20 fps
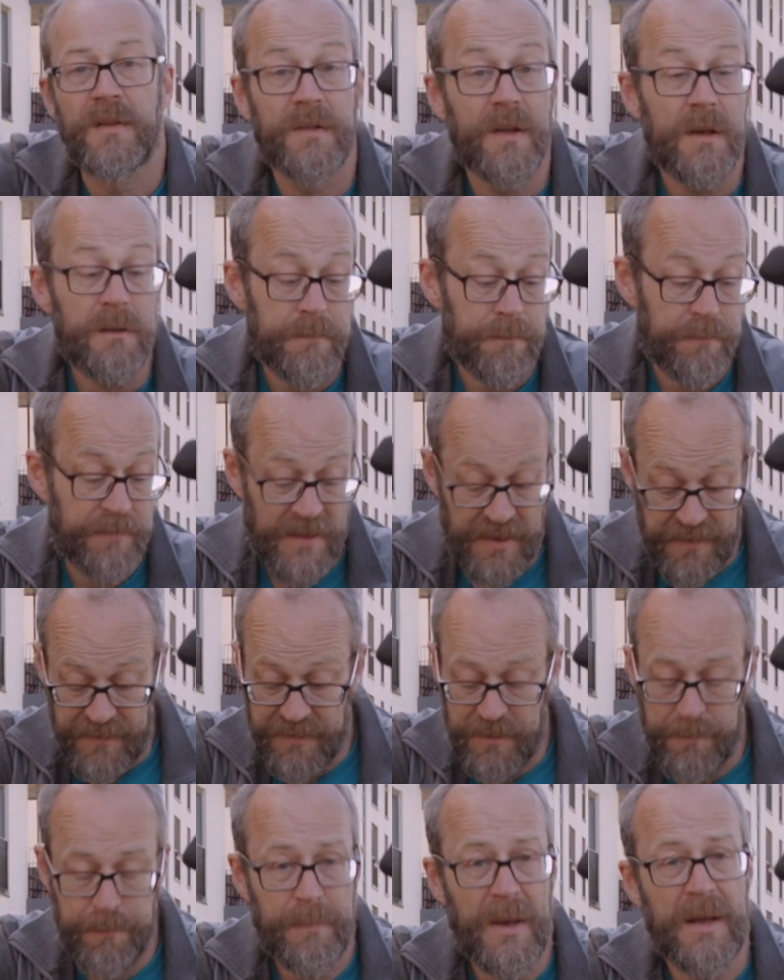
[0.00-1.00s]
So that's
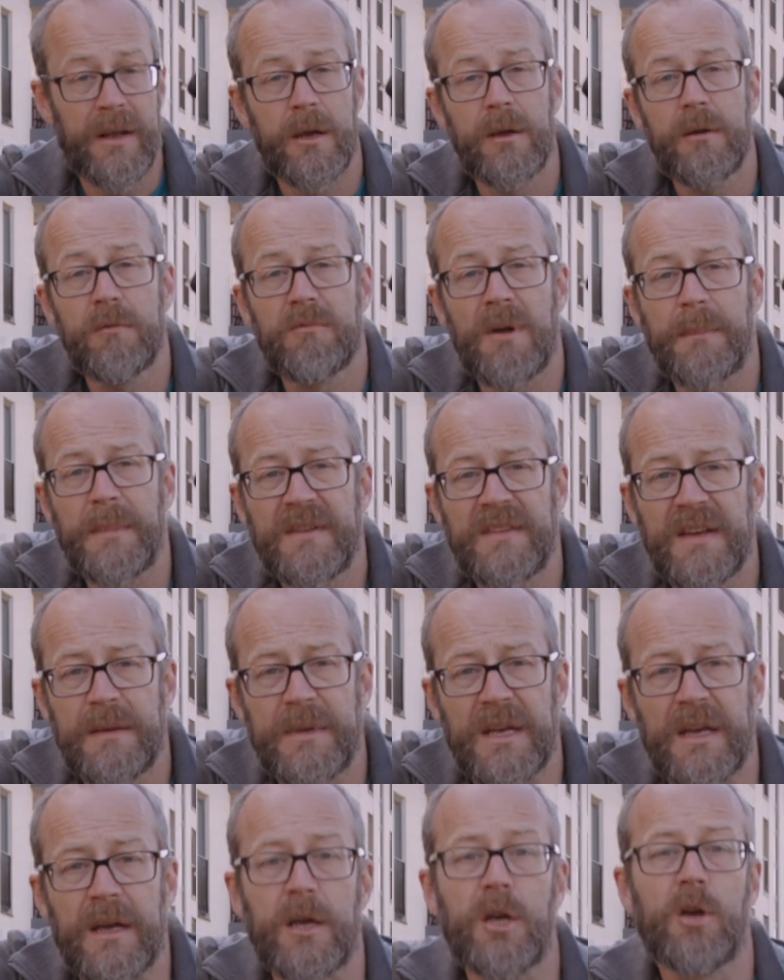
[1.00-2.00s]
the Benno
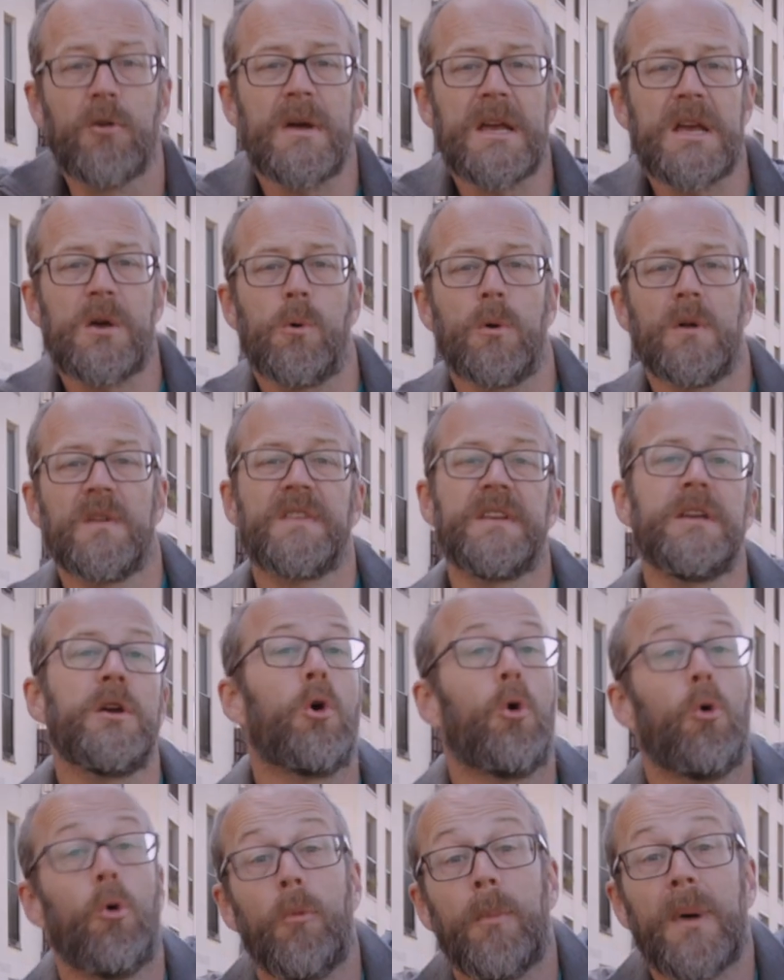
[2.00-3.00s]
RemiDemi, a great quality,
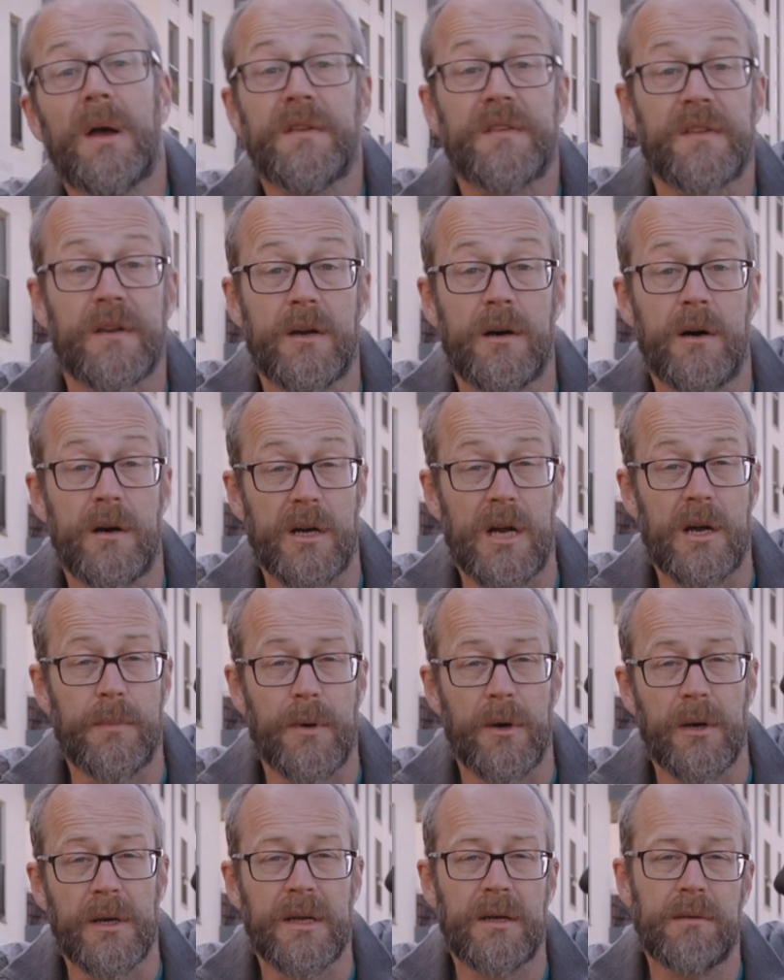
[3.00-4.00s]
almost a cargo
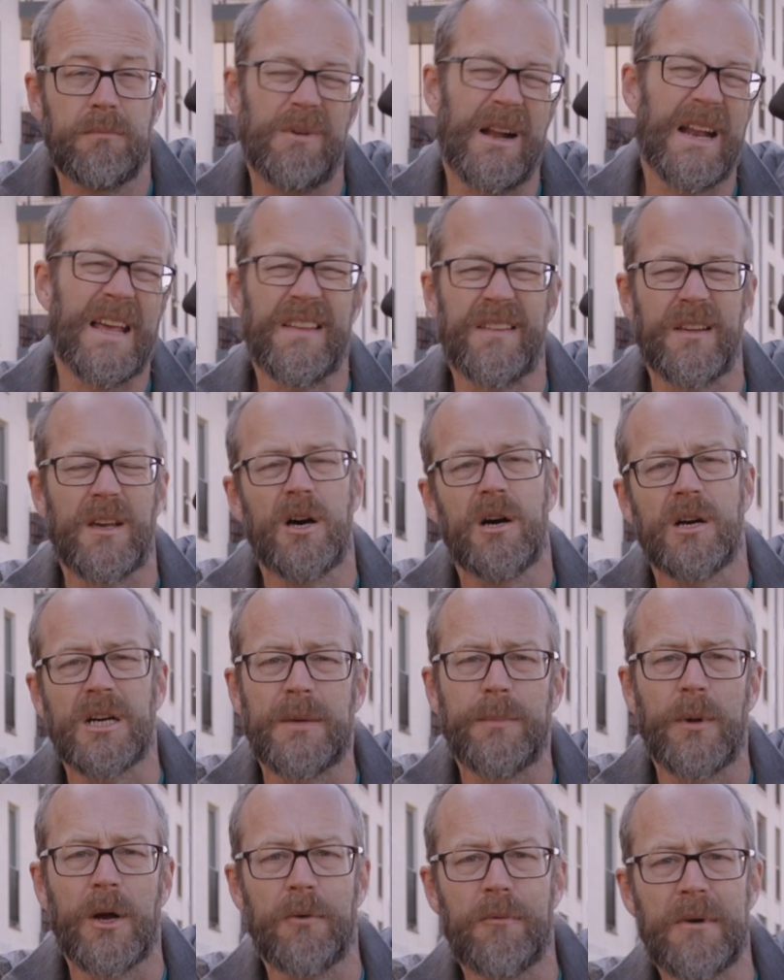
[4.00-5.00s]
bike. Well, it is a cargo
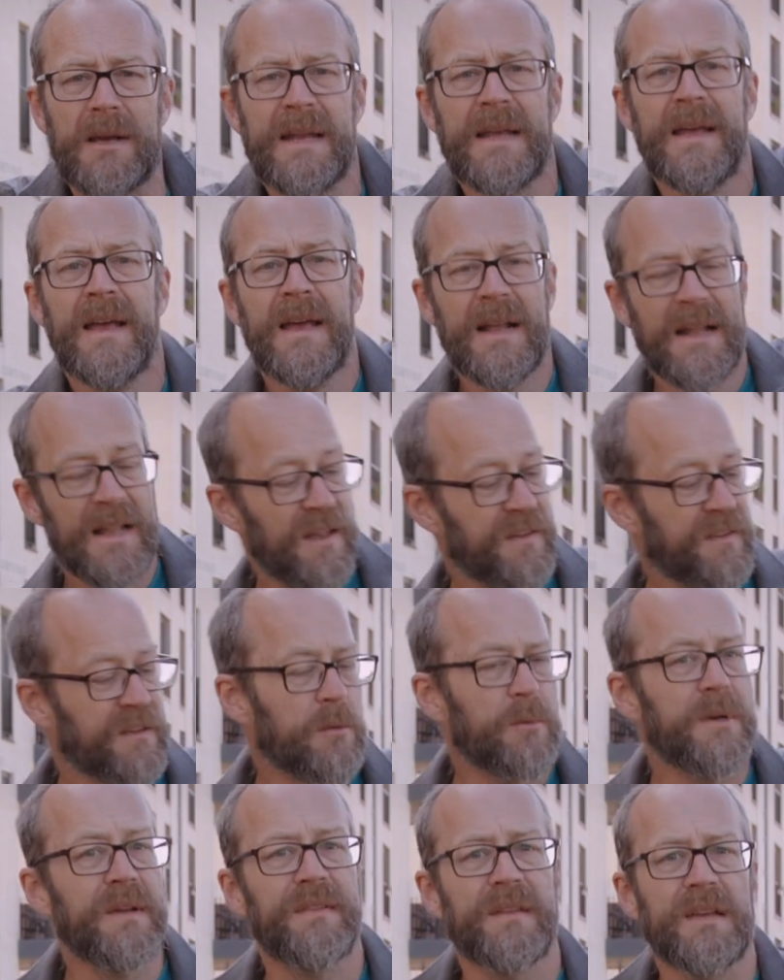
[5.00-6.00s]
bike really. Let us know
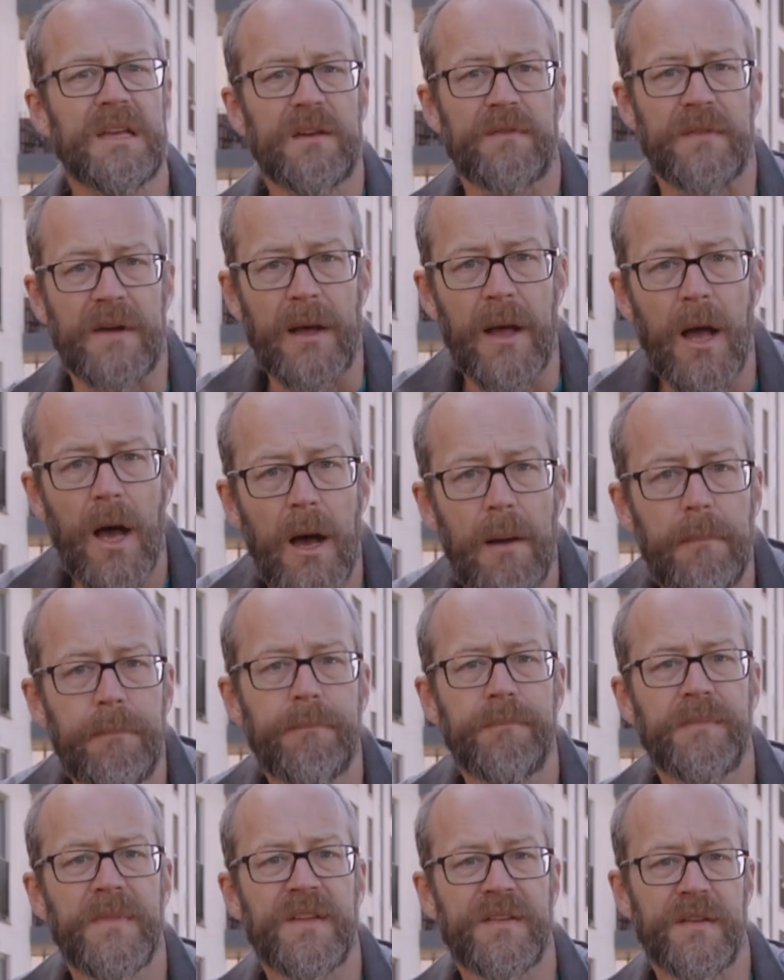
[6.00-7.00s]
what you think of it.
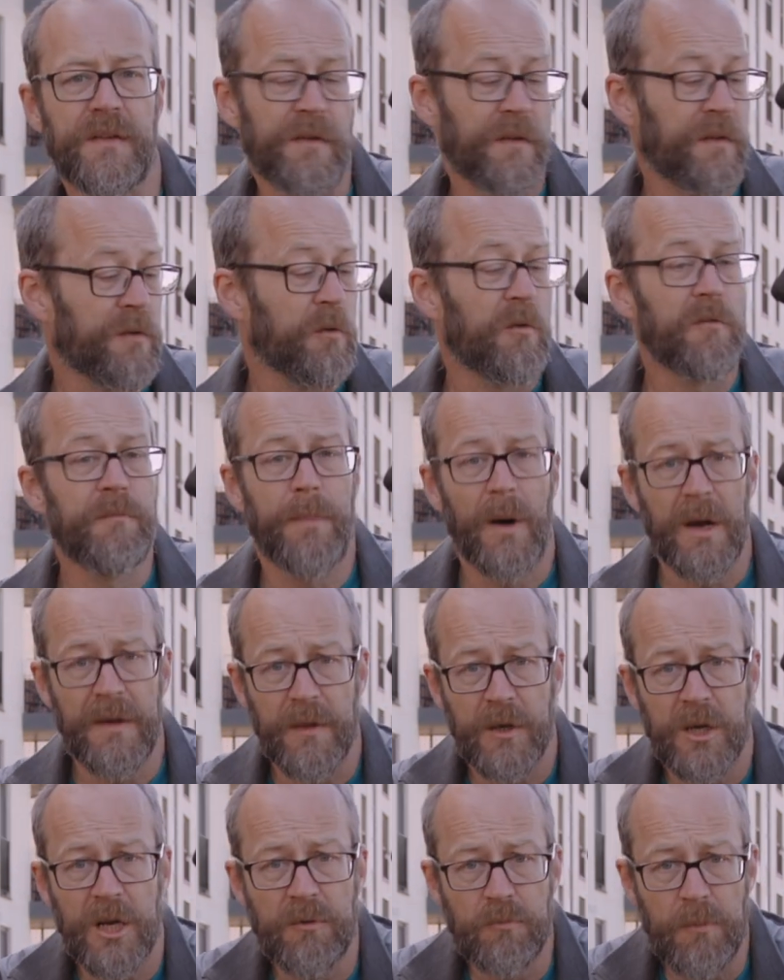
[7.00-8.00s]
Is this a sort of bike
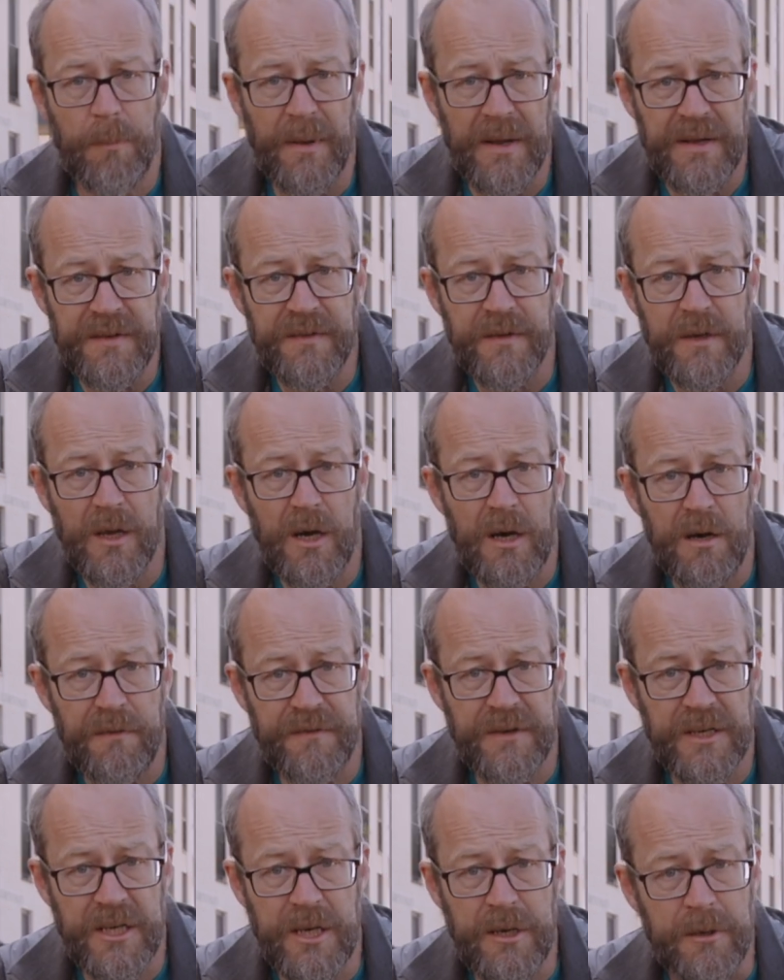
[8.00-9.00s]
that could replace a car
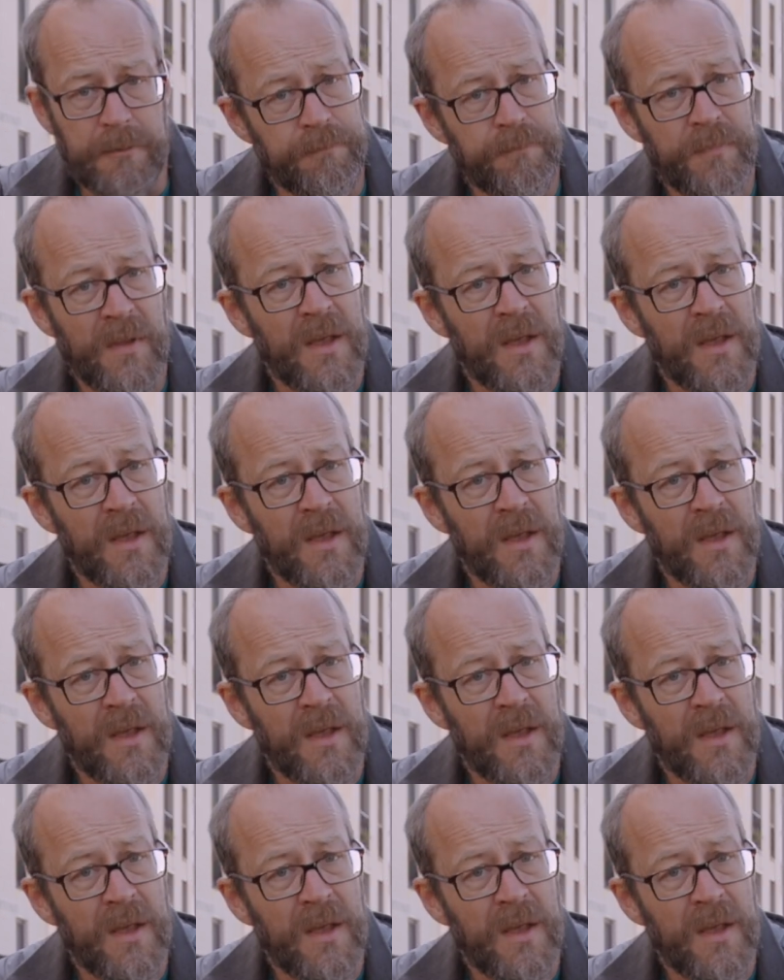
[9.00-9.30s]
for you?